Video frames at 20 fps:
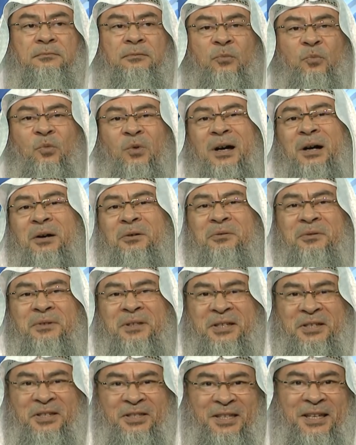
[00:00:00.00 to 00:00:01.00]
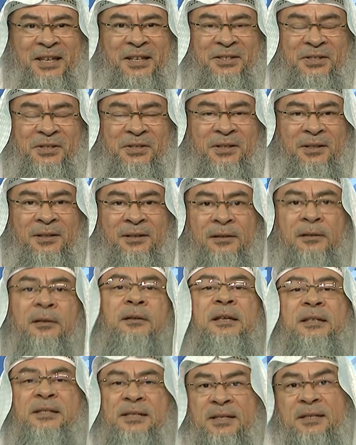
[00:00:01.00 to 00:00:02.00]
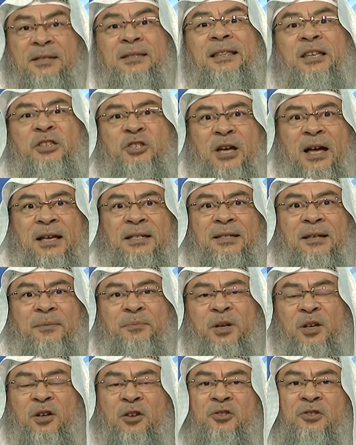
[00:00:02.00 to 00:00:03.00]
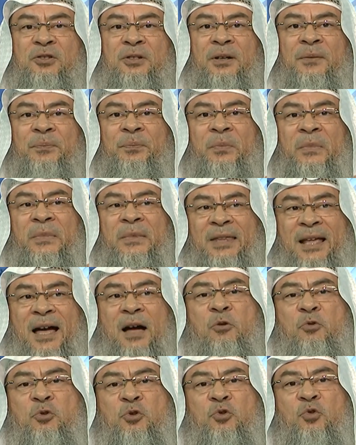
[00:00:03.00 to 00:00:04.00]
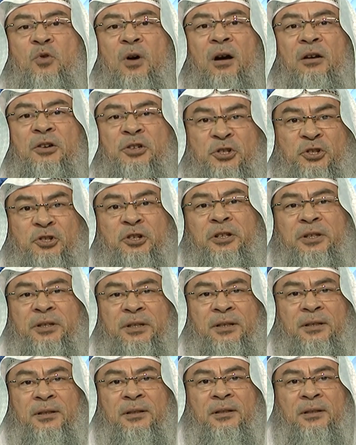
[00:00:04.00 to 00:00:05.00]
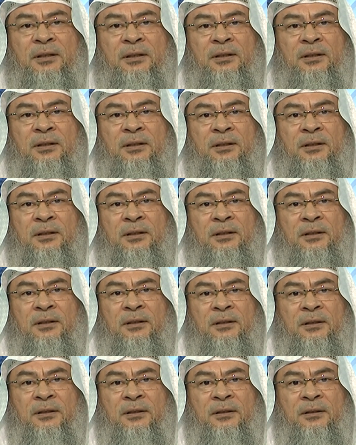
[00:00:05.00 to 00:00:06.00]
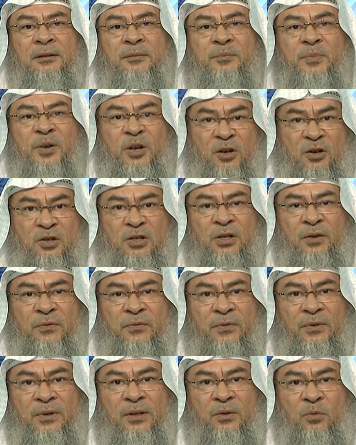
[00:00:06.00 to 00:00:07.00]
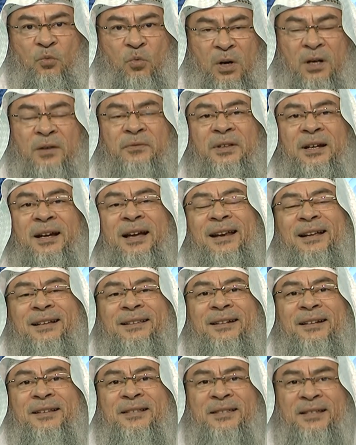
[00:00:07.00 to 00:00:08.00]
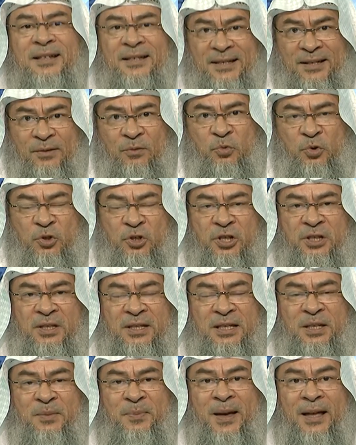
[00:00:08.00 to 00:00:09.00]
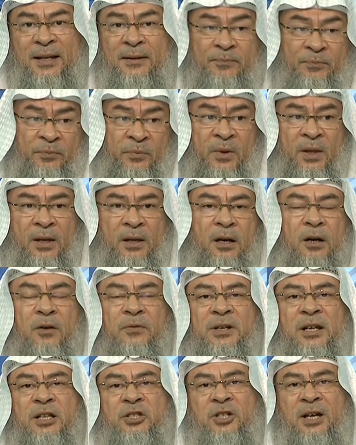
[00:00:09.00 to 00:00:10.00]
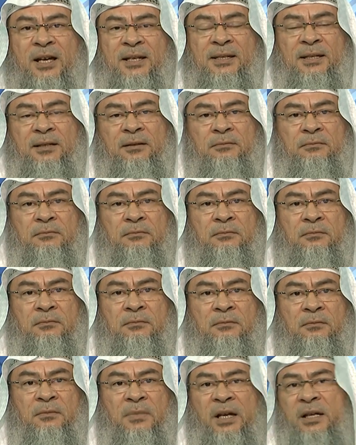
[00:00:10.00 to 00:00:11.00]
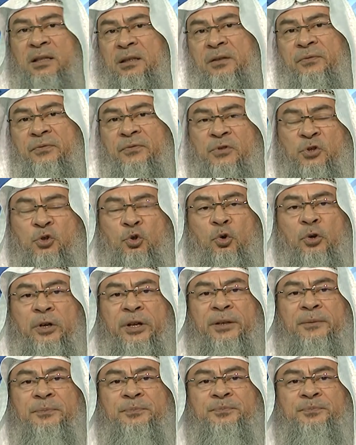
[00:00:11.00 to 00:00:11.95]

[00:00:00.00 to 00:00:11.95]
Wow, this stinks. This is najasa, because now you are certain because of one of the characteristics, which is the smell of a najasa. End of story.